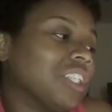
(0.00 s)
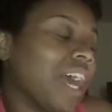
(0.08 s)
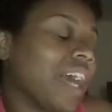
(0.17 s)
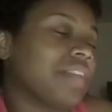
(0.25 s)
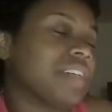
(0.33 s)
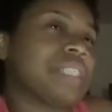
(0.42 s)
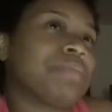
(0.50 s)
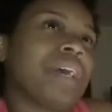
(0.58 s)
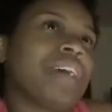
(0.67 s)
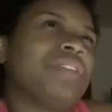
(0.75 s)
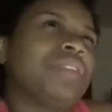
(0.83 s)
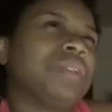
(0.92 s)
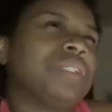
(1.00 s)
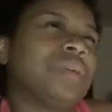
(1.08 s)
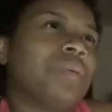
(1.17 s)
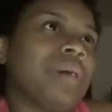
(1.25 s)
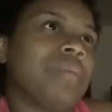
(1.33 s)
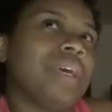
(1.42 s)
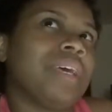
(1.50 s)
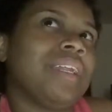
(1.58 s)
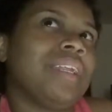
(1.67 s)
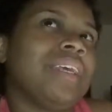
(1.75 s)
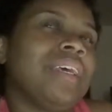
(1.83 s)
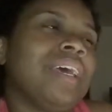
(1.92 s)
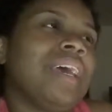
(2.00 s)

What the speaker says: like respectful to women.